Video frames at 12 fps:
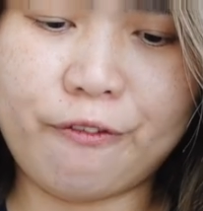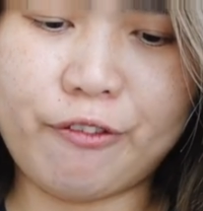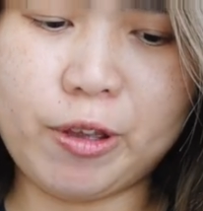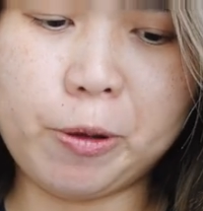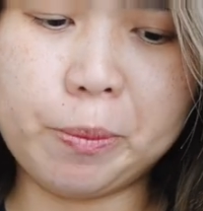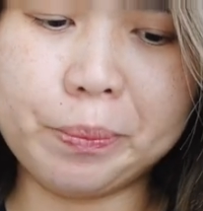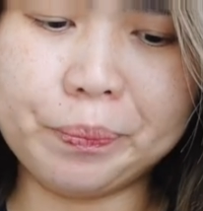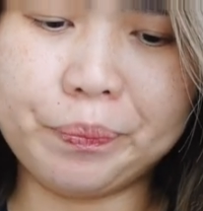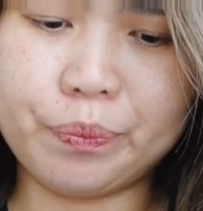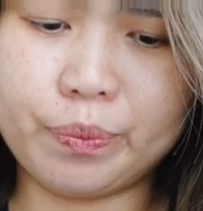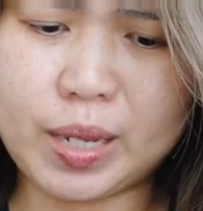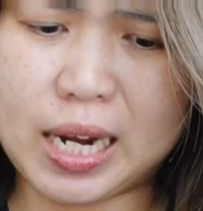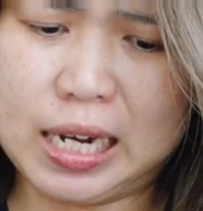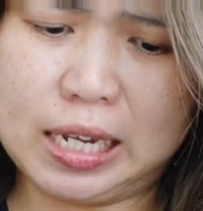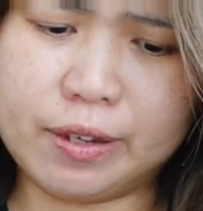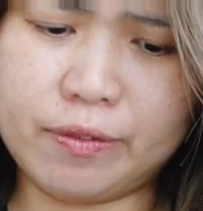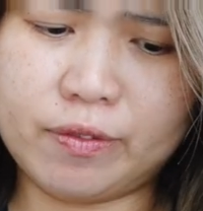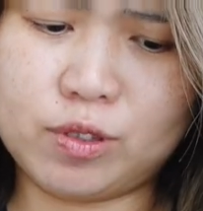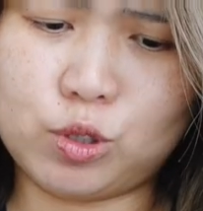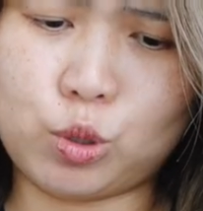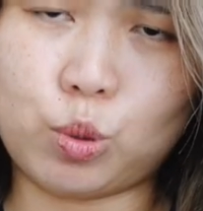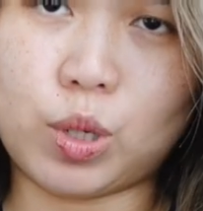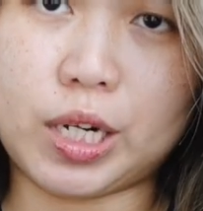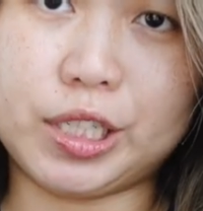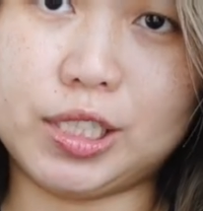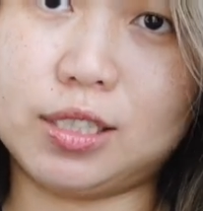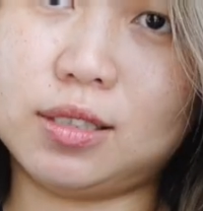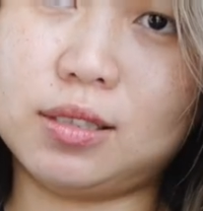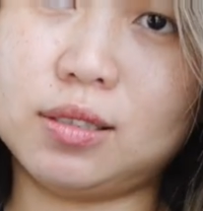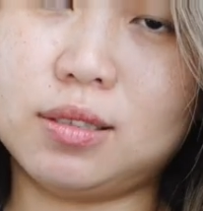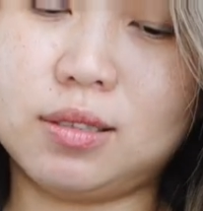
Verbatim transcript: film negative, so I just